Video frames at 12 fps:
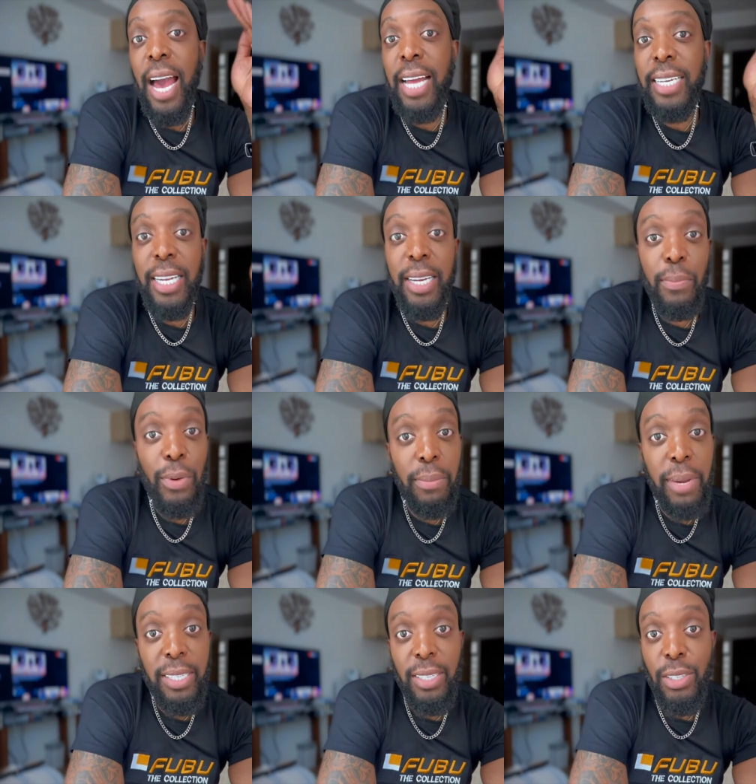I didn't bring
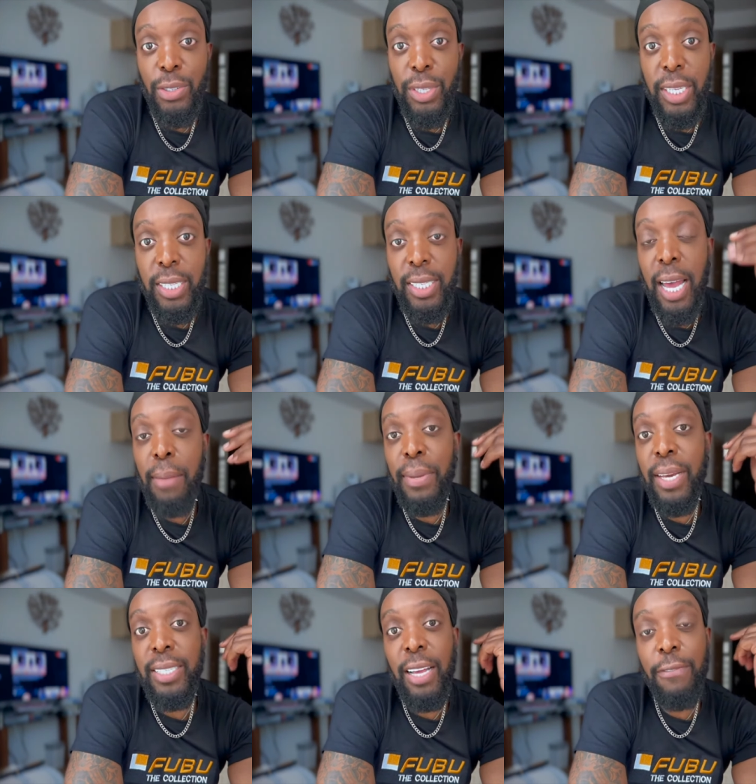my sister this time
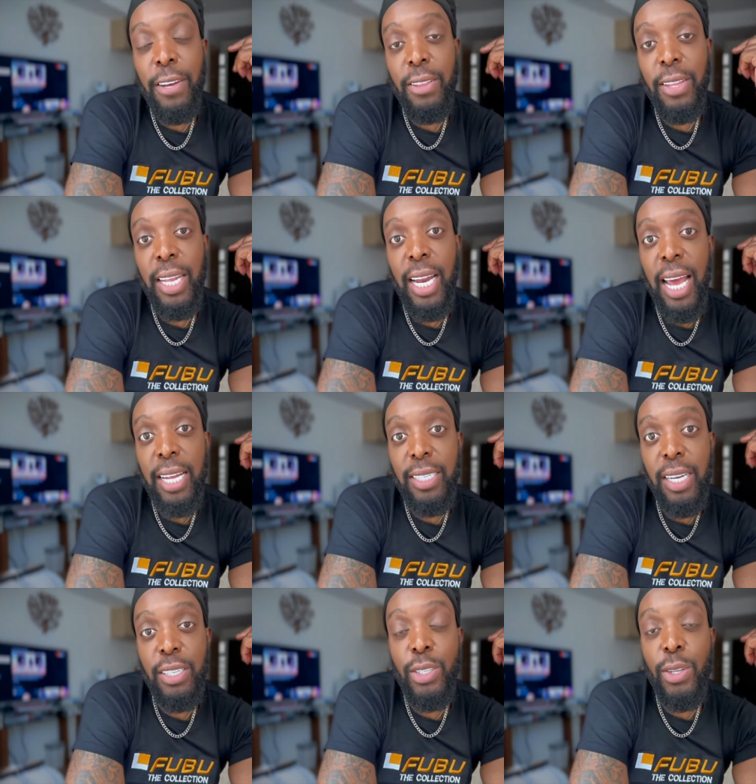because I felt that I had
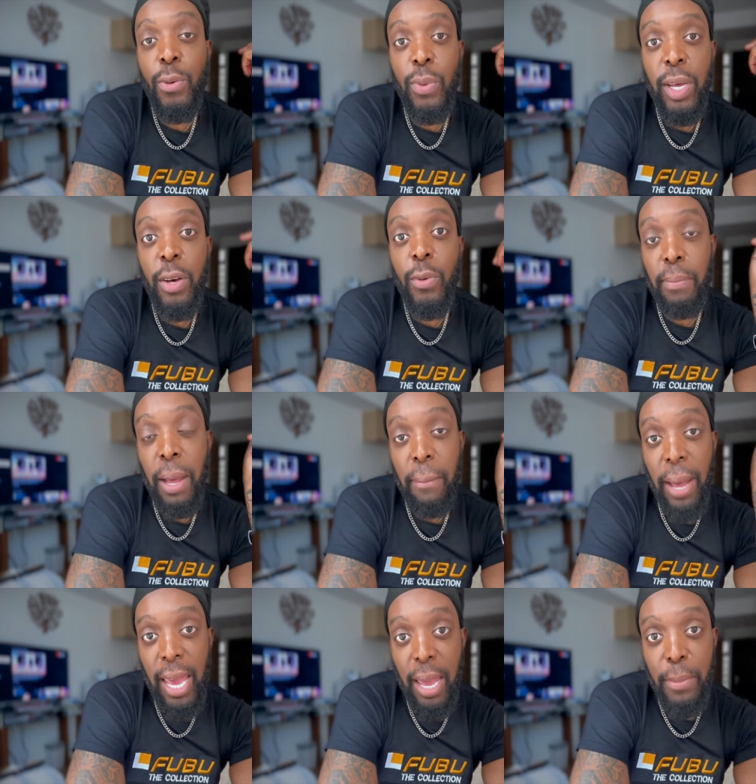done so well my
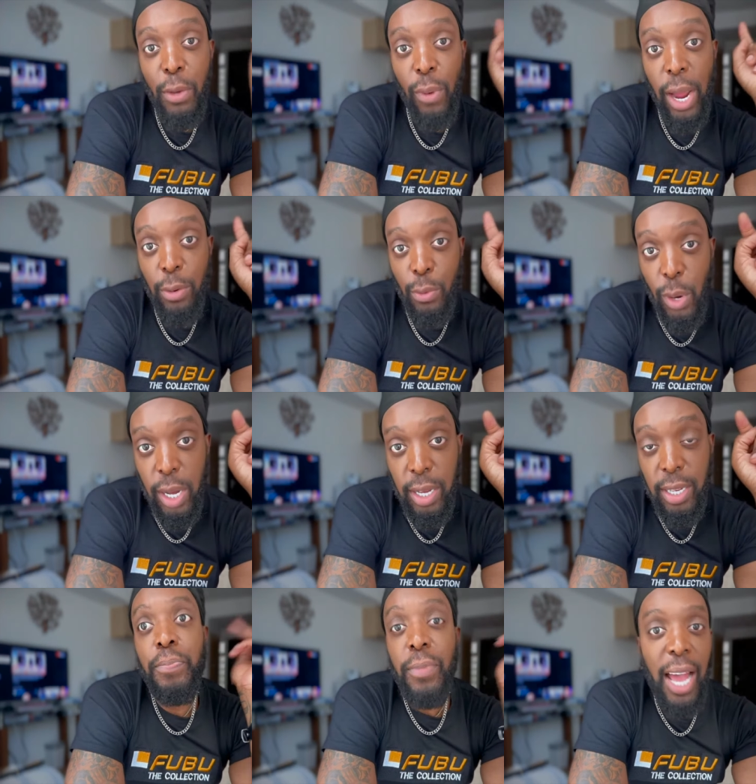Miami round
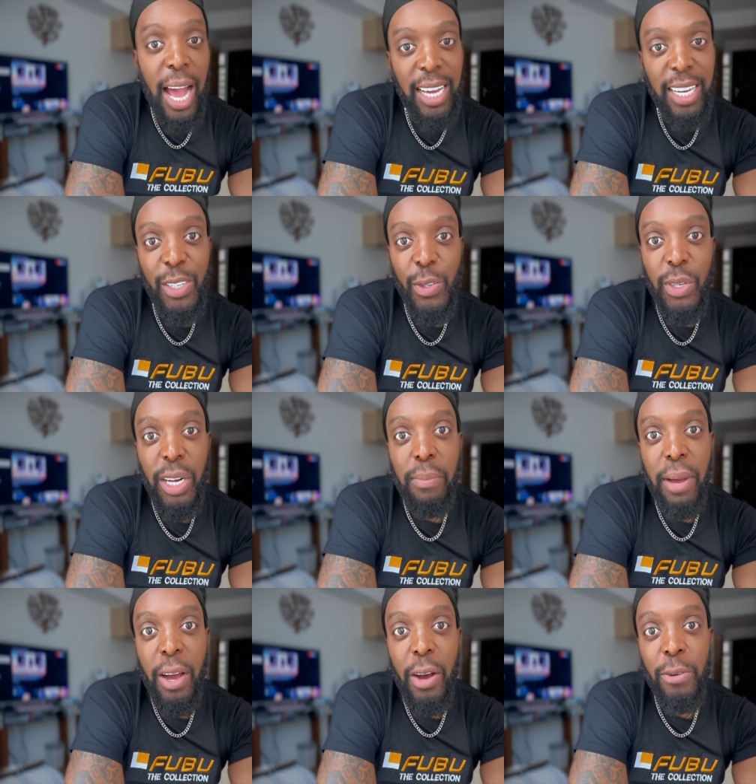one. I could do it on
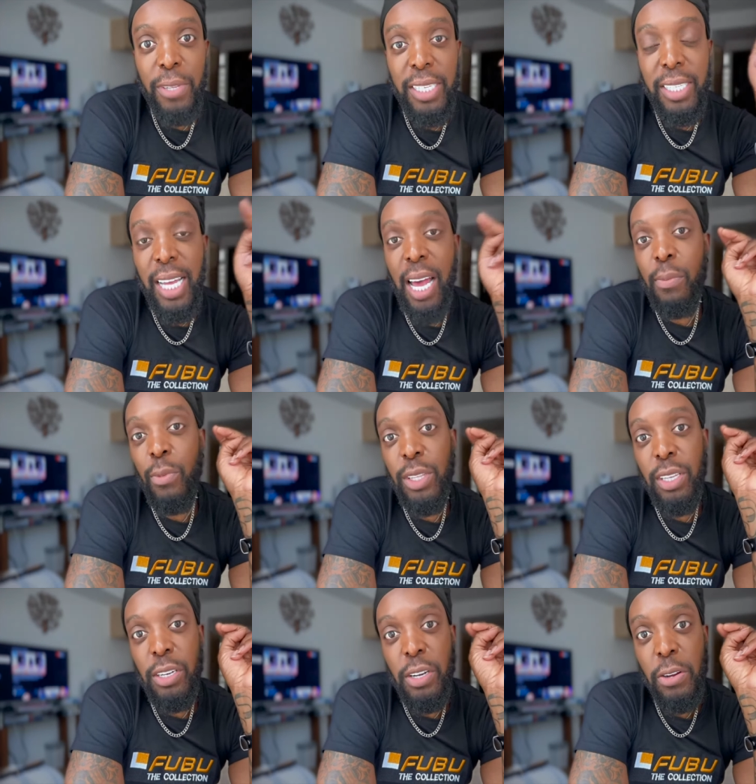my own this time with
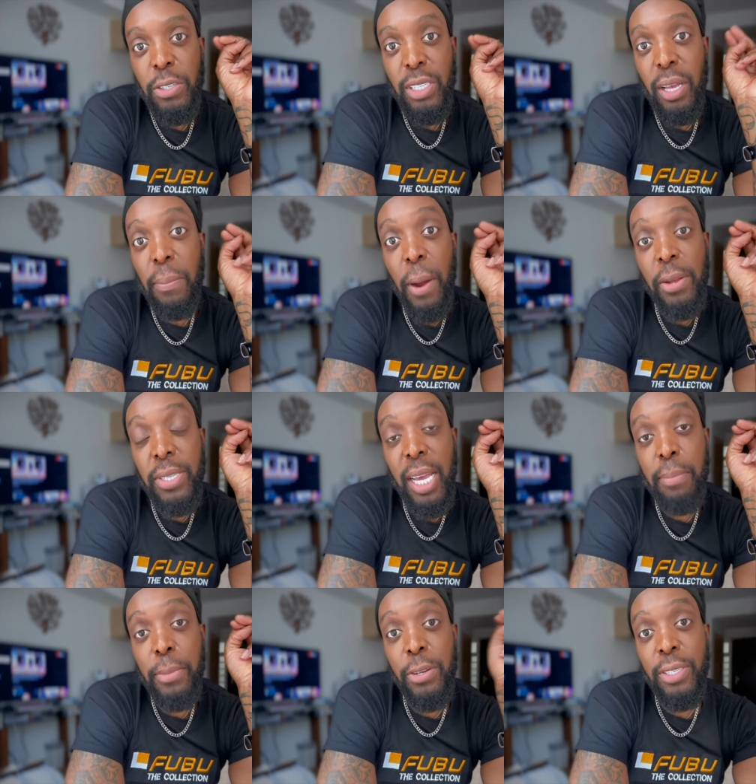a nurse, a part
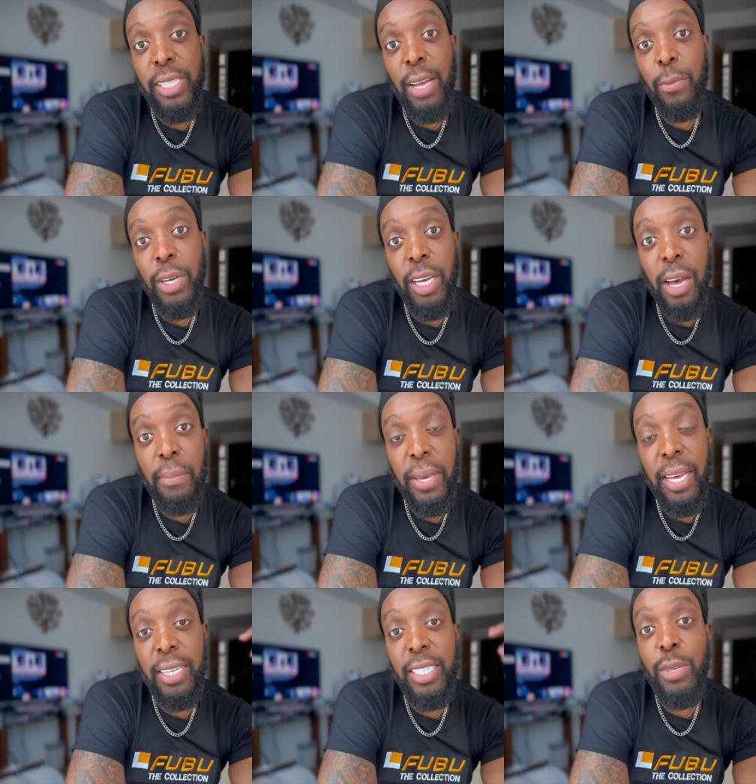time nurse that would come
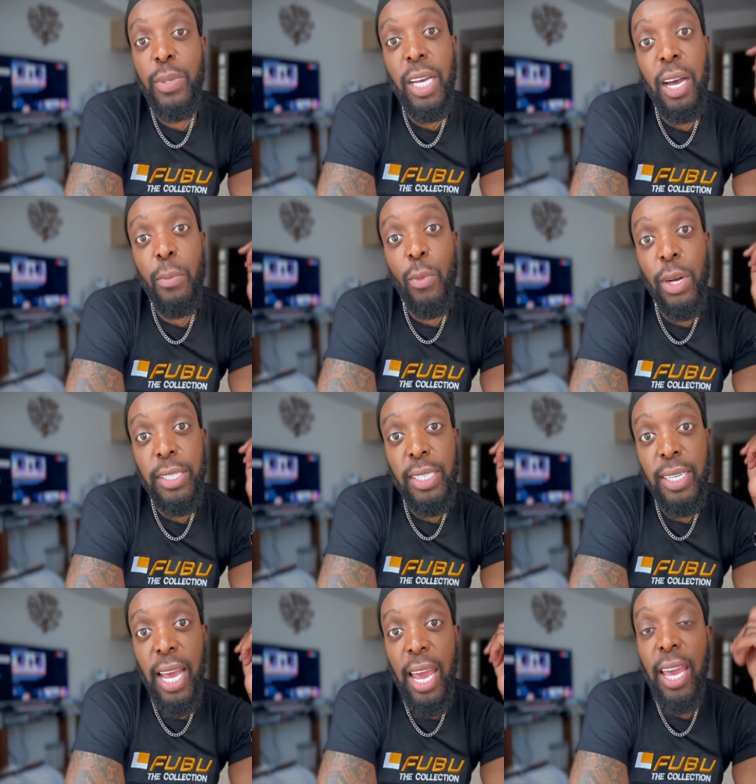in. She would come once a
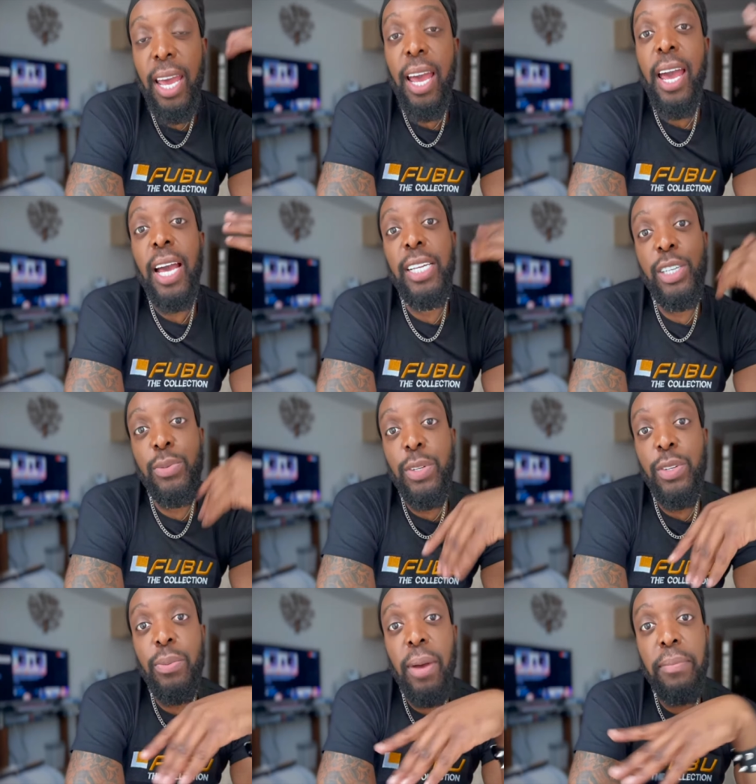day and she would
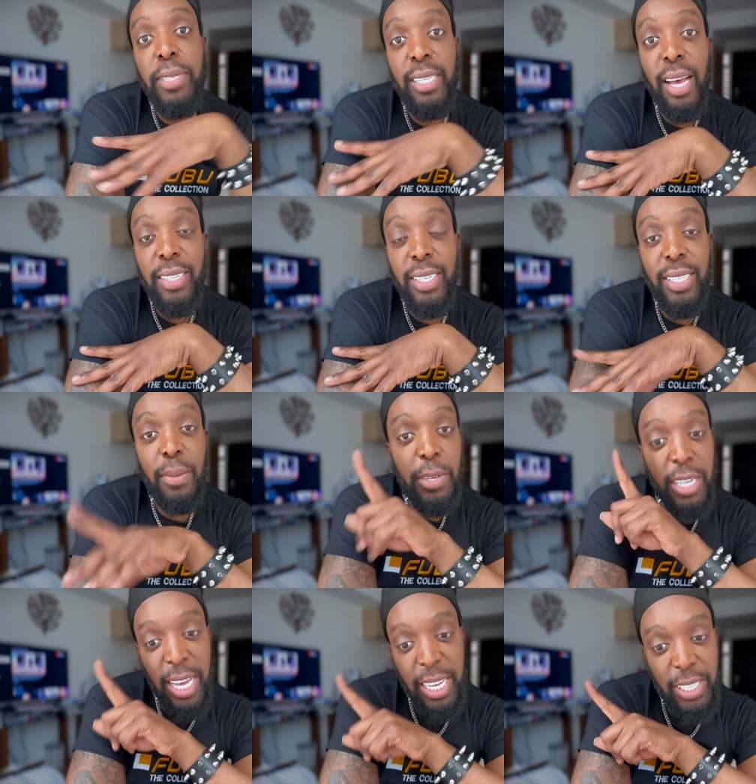do my massages. I'm going
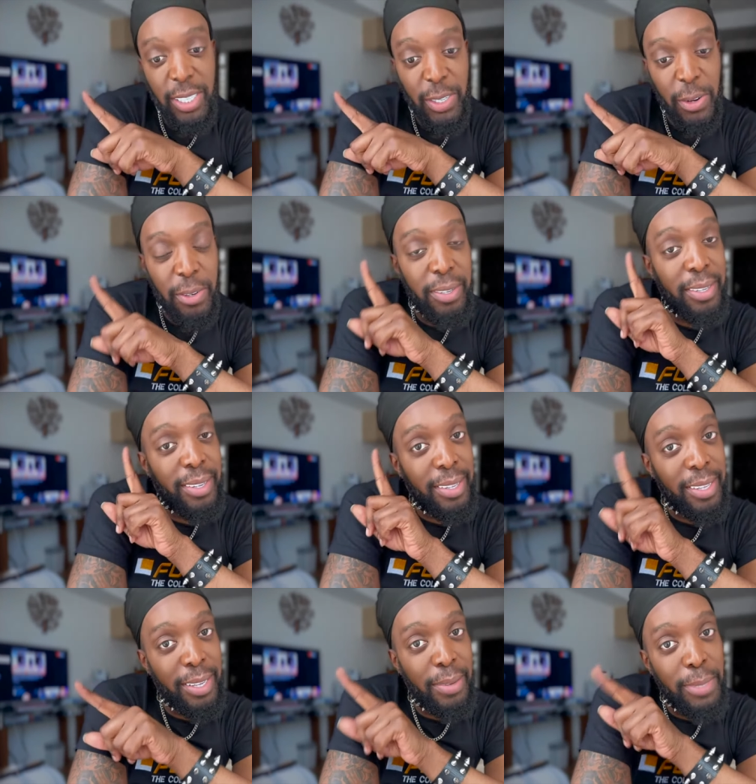to insert
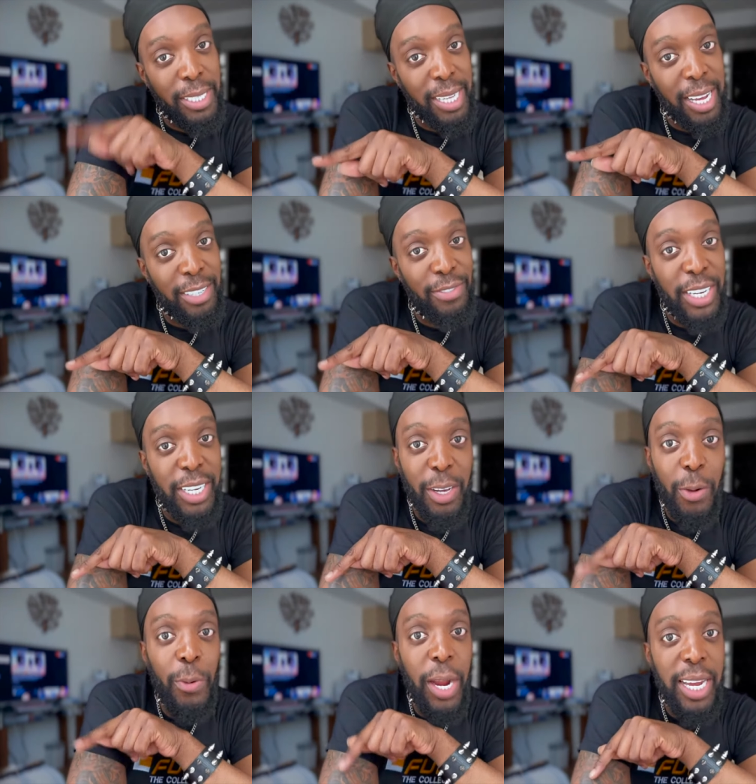the massage
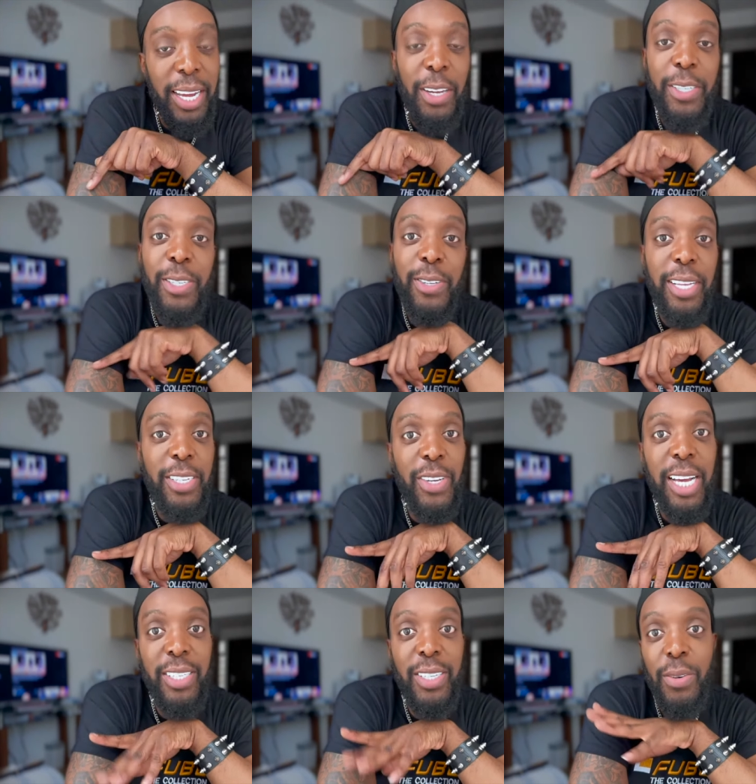video right here so that you
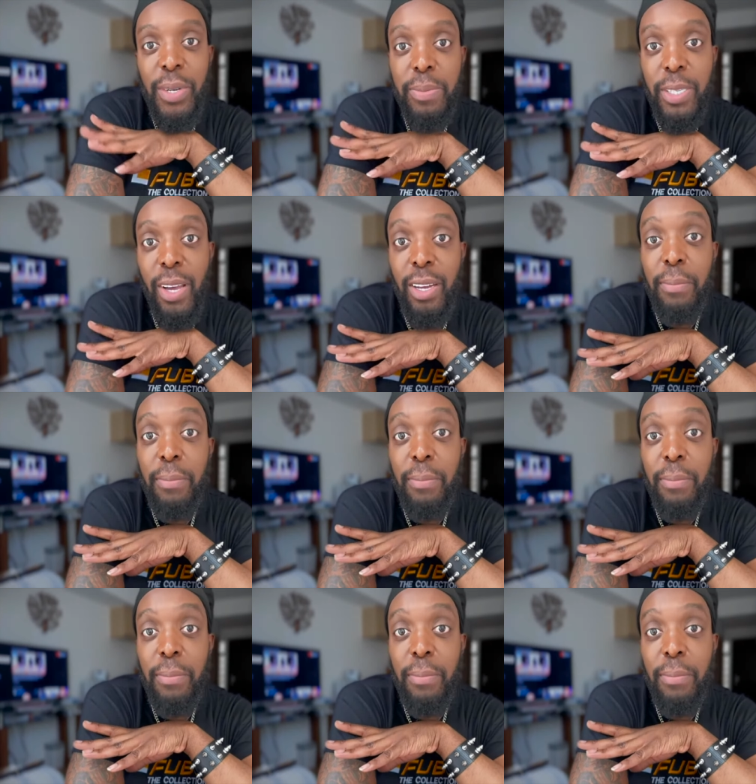guys know what I'm talking